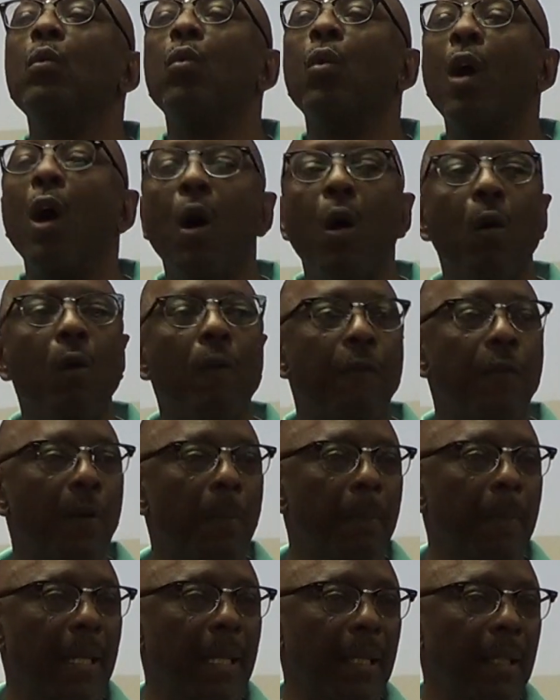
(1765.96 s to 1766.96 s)
wrong for
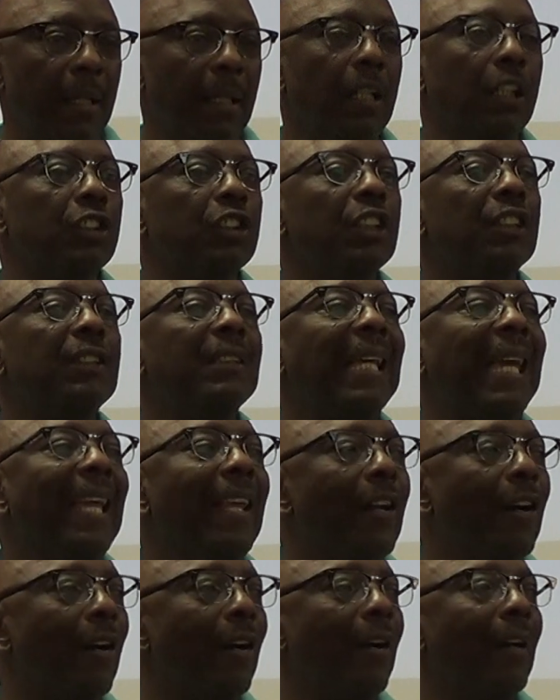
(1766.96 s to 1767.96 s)
me to
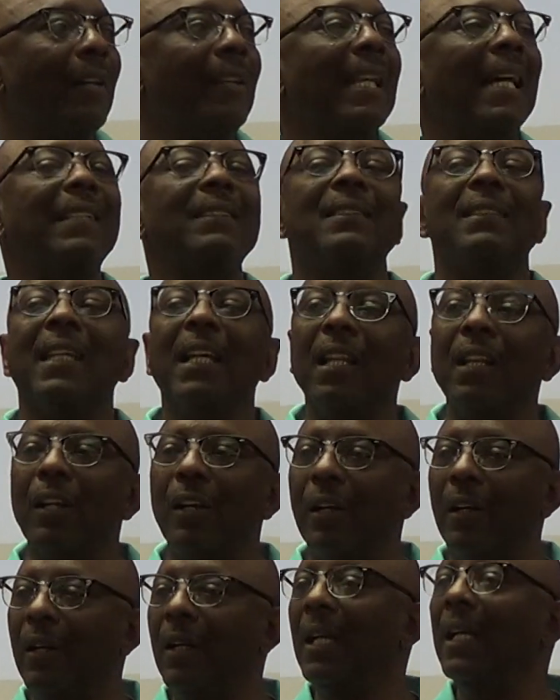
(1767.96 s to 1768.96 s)
date her and not tell
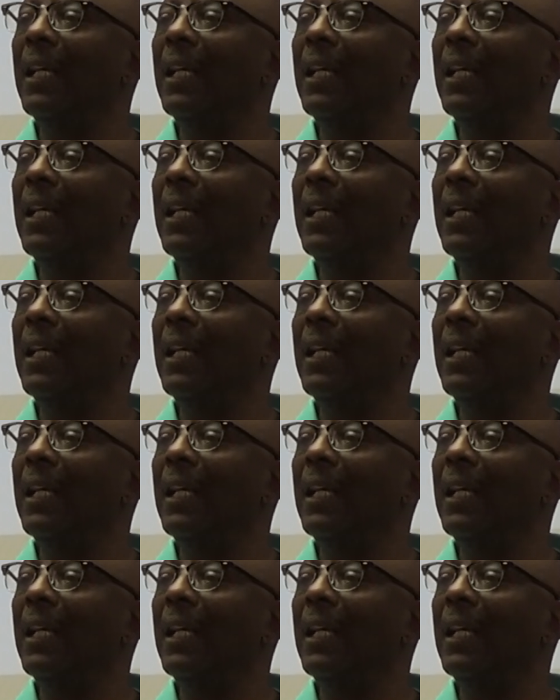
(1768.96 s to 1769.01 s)
her,